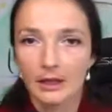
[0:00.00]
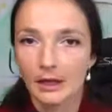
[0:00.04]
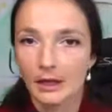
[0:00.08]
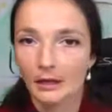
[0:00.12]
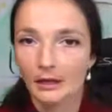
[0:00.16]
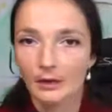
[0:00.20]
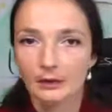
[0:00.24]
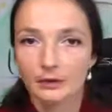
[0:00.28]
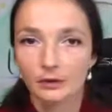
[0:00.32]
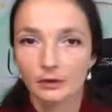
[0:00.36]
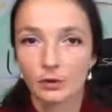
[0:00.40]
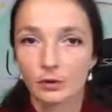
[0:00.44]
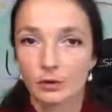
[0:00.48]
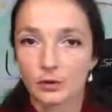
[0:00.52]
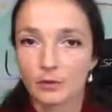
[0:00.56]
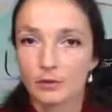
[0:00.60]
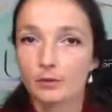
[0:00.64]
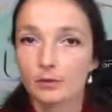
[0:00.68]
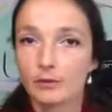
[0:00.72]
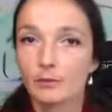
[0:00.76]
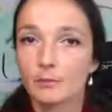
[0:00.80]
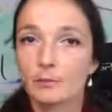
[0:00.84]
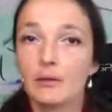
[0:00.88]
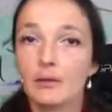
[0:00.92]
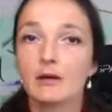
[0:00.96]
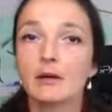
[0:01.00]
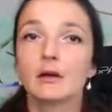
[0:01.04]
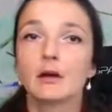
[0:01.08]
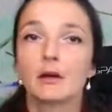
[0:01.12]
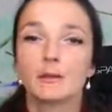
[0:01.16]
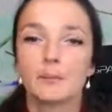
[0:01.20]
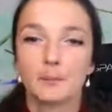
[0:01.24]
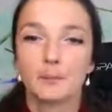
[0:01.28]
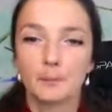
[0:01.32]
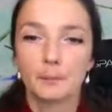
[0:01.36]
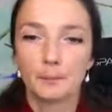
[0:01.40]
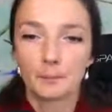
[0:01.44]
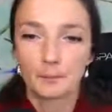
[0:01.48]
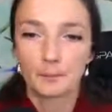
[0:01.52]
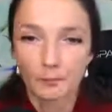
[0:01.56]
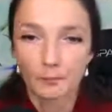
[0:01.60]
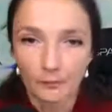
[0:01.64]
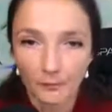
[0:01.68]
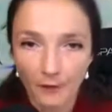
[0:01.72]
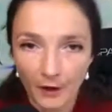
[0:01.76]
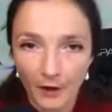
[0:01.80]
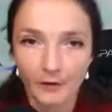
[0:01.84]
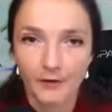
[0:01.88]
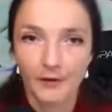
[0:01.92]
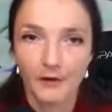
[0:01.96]
and it's going to be com-
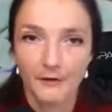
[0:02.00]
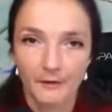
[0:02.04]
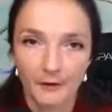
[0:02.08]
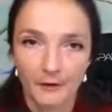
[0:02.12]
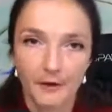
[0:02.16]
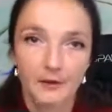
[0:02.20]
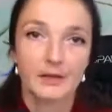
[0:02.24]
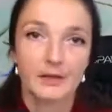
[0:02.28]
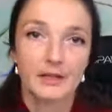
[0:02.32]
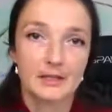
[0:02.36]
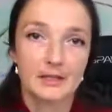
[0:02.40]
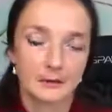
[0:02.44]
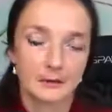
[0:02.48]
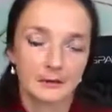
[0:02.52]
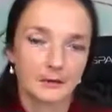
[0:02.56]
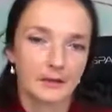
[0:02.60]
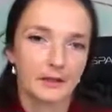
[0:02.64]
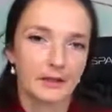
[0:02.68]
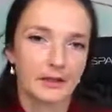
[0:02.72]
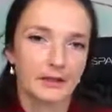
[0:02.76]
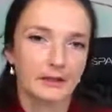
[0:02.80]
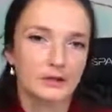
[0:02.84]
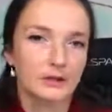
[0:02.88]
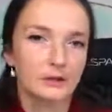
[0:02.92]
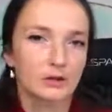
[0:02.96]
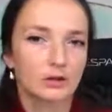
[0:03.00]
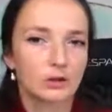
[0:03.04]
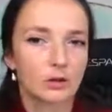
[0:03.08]
very, very different.